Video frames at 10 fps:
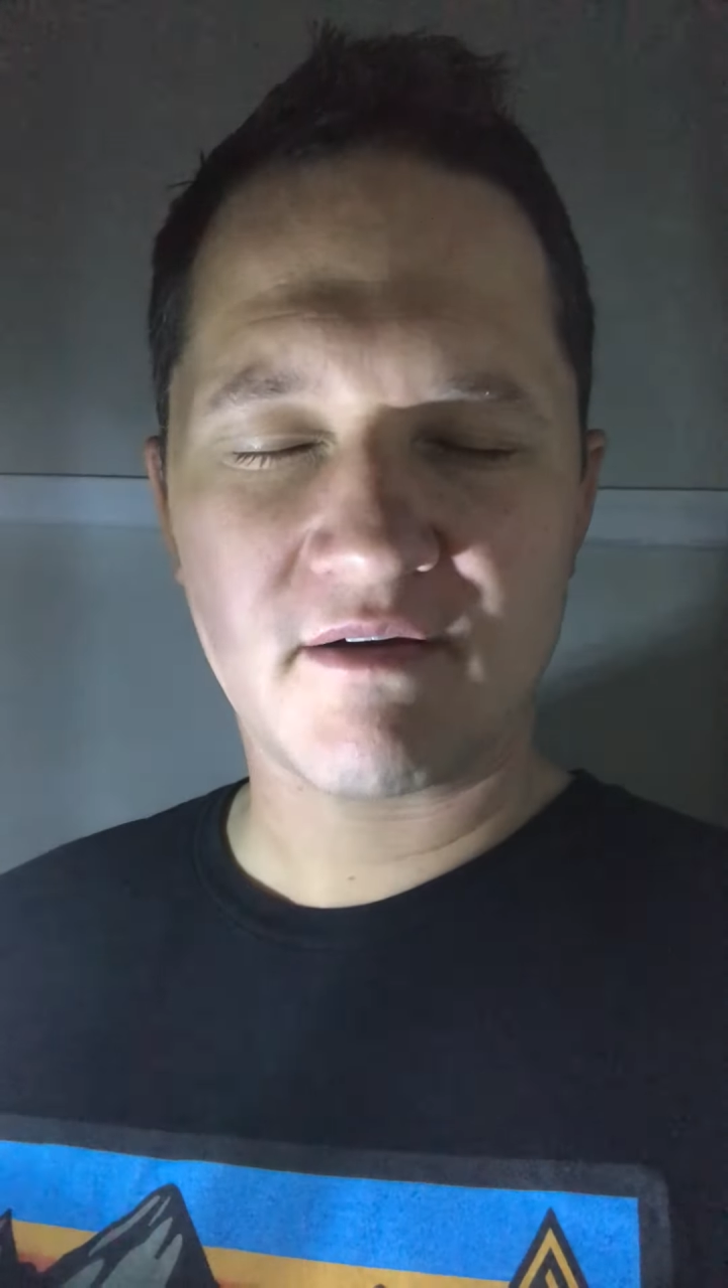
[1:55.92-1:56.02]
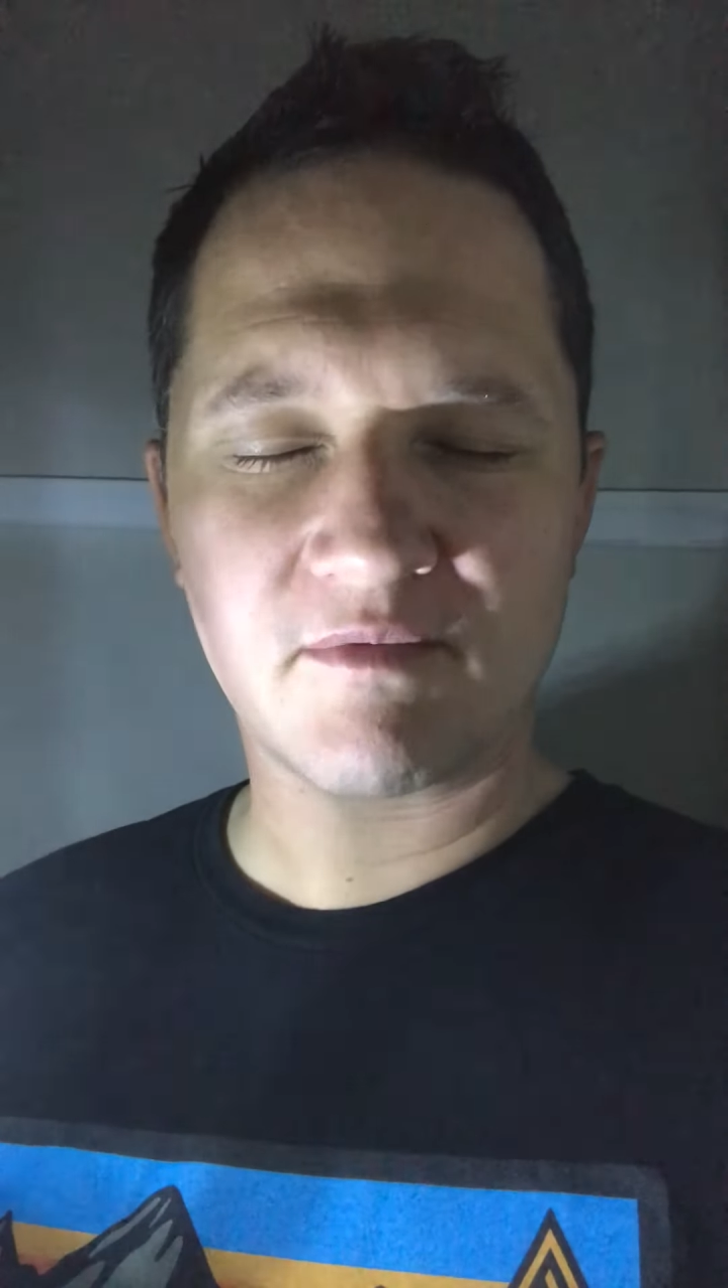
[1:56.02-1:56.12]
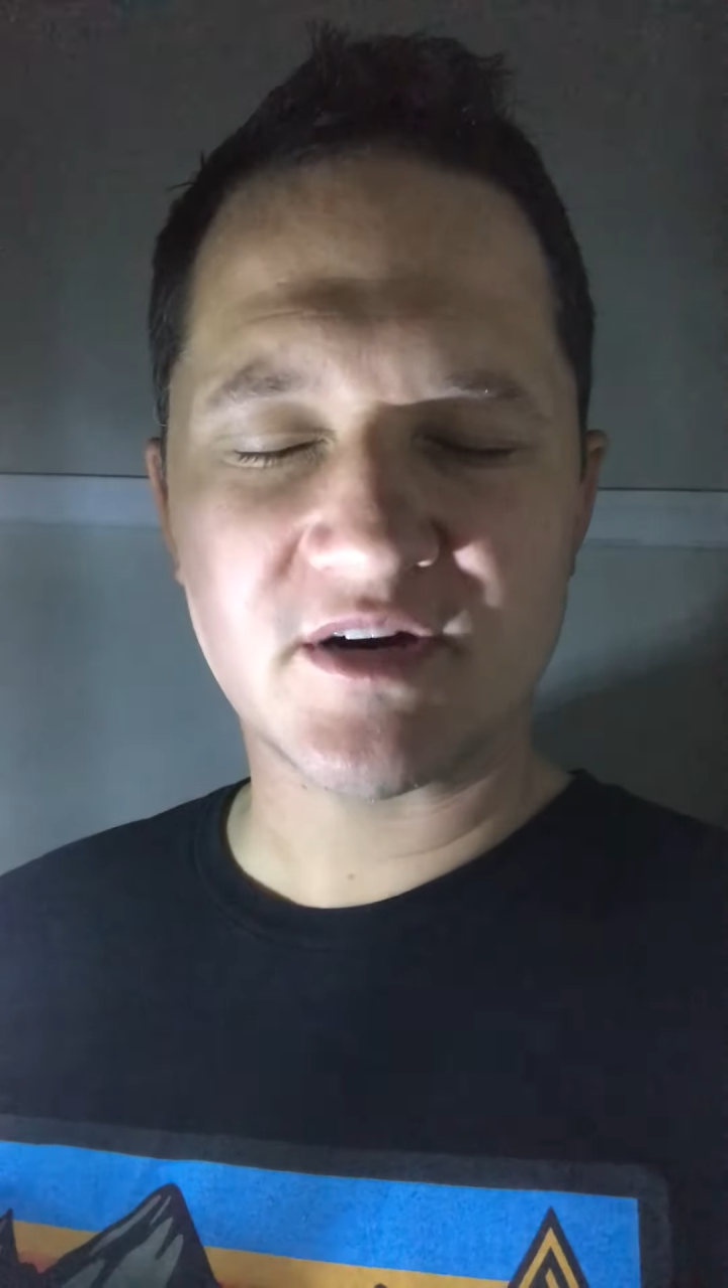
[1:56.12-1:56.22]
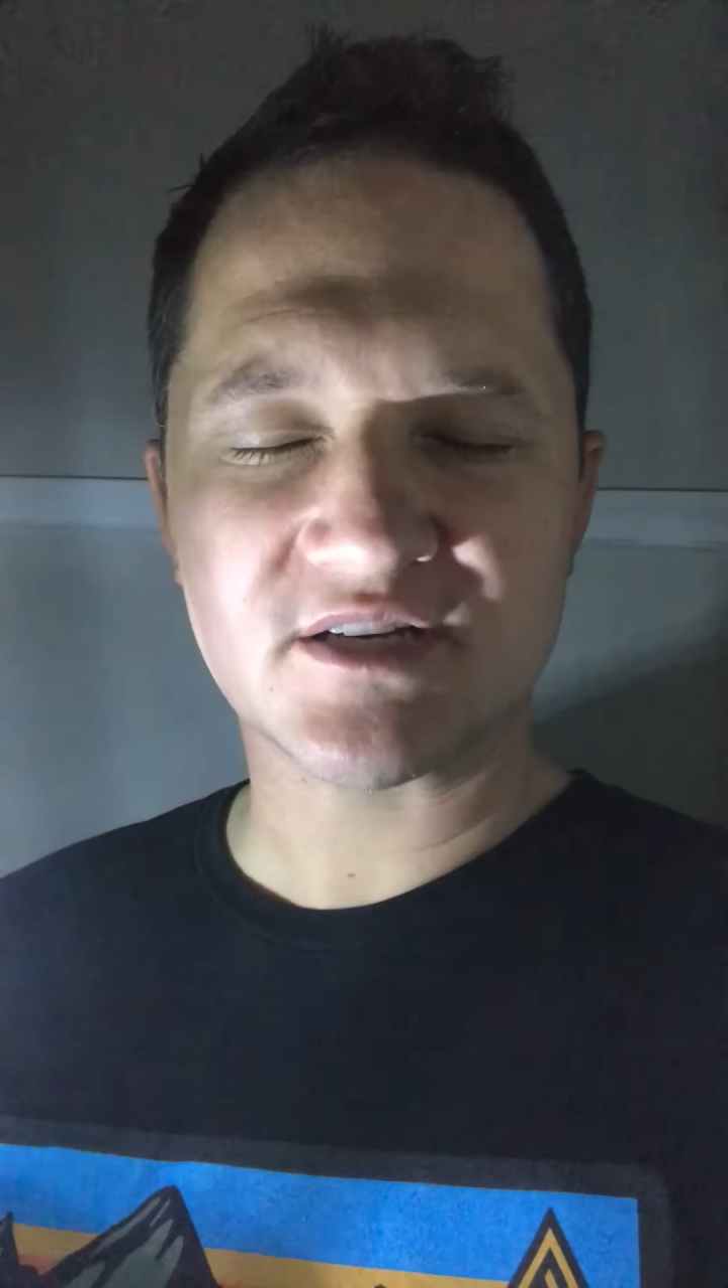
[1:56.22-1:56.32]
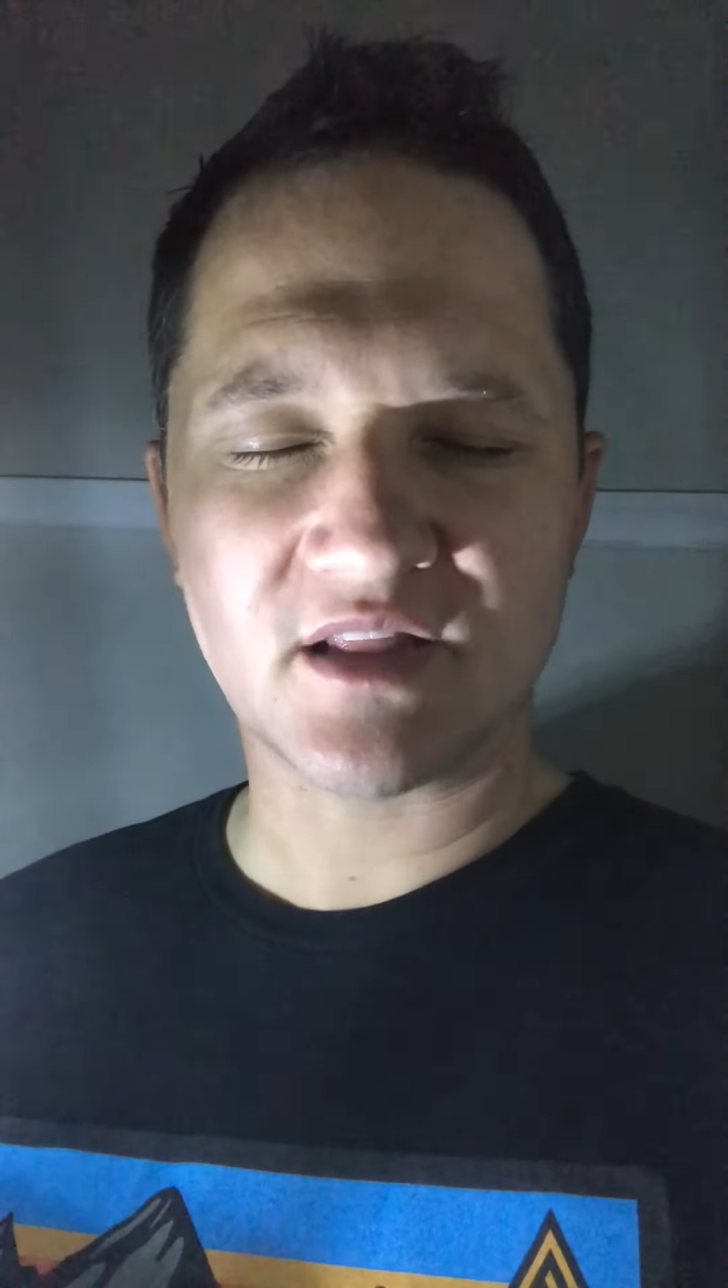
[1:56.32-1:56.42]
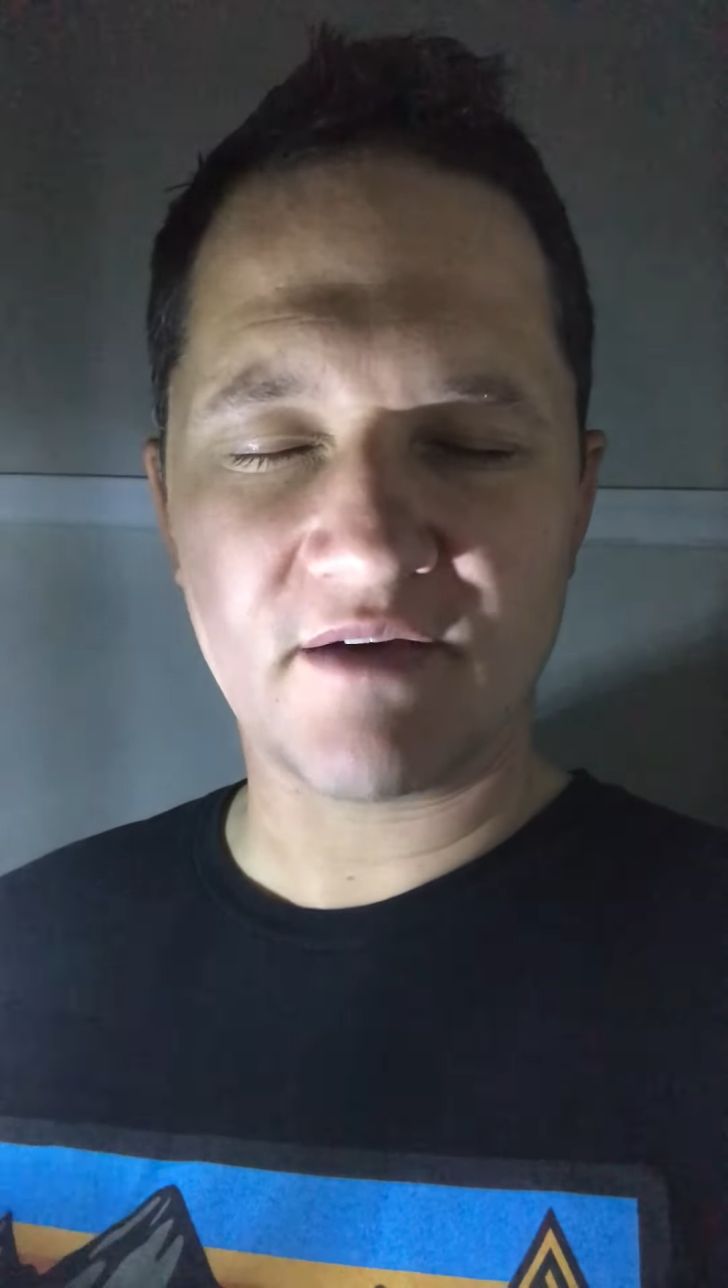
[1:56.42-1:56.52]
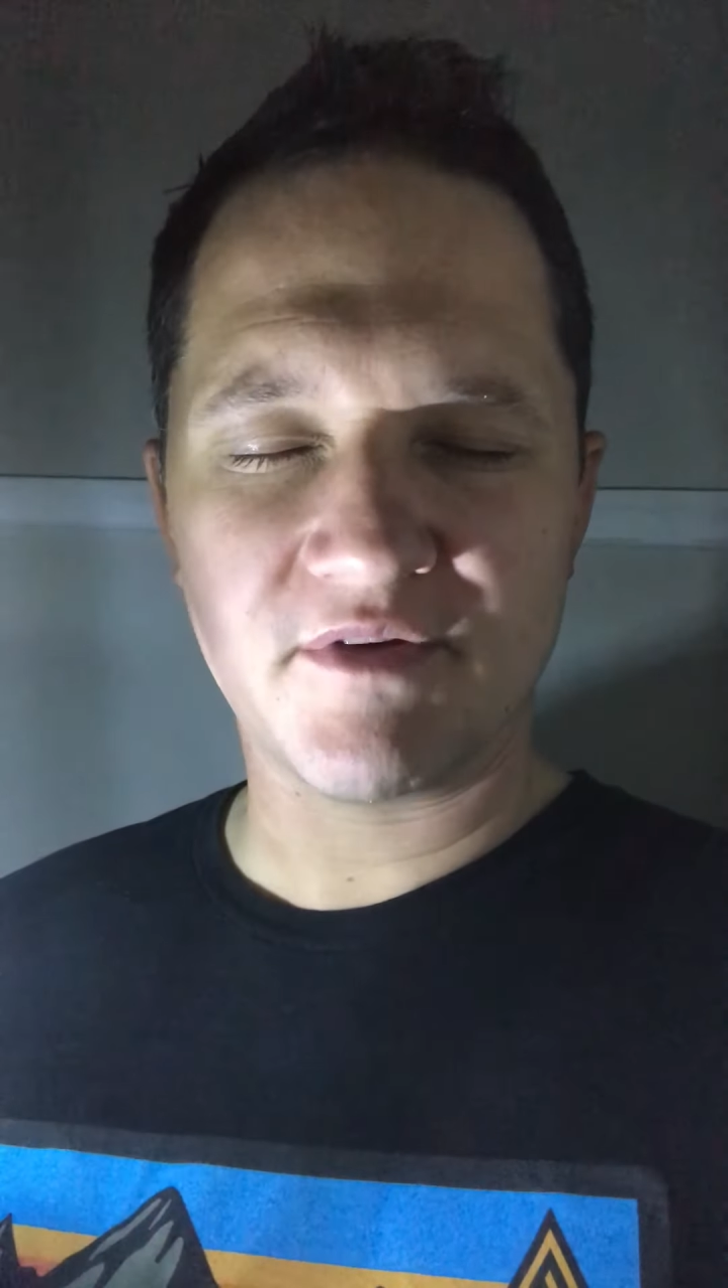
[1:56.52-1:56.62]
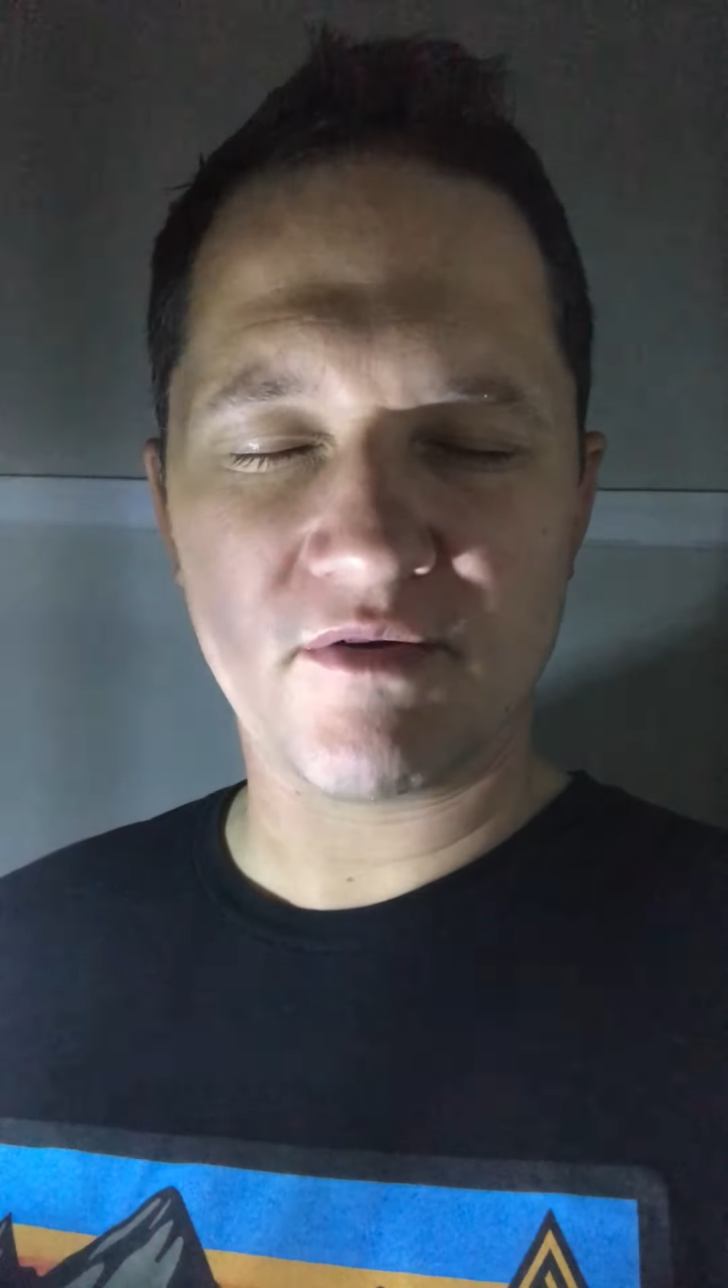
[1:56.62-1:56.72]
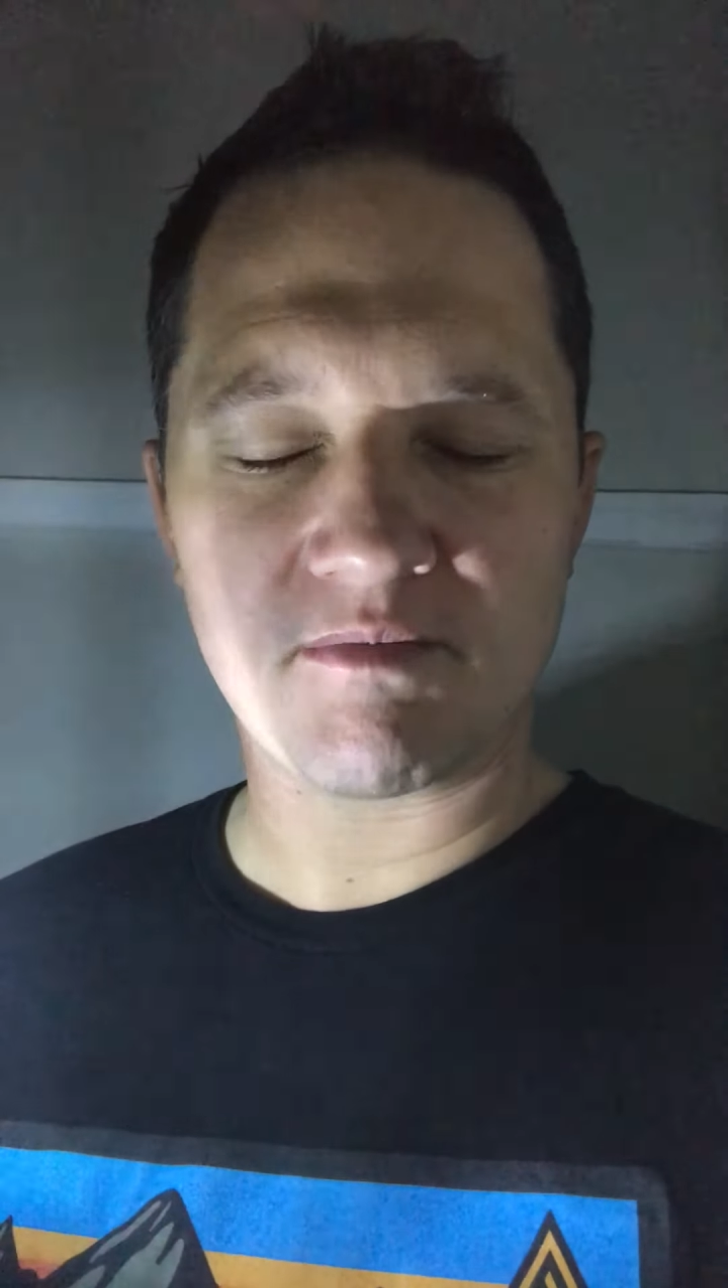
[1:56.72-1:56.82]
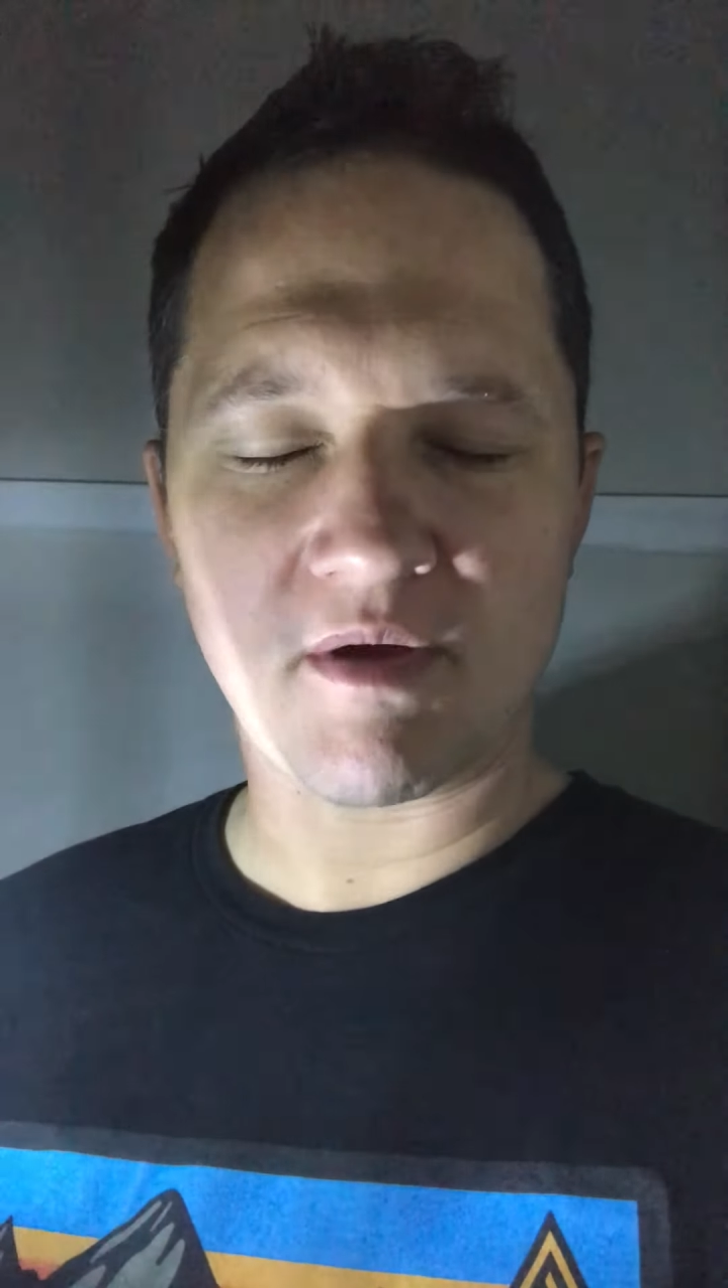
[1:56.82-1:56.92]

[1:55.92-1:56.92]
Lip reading: we just love you